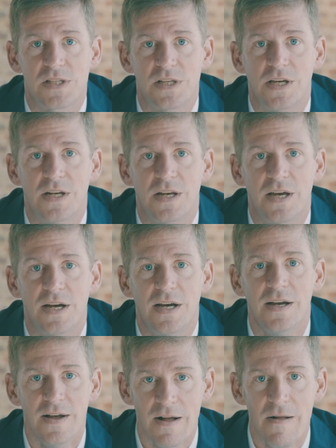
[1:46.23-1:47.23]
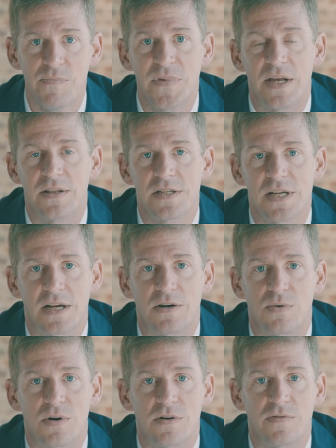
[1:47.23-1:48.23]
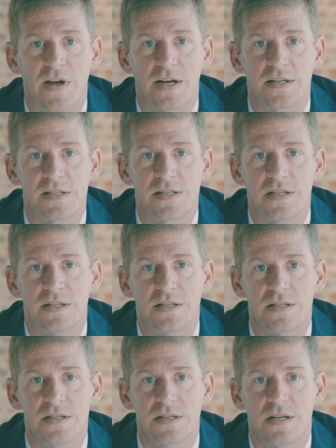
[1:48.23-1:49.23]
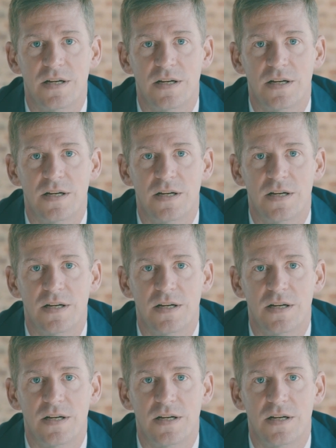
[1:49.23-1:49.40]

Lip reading: then the second order effect is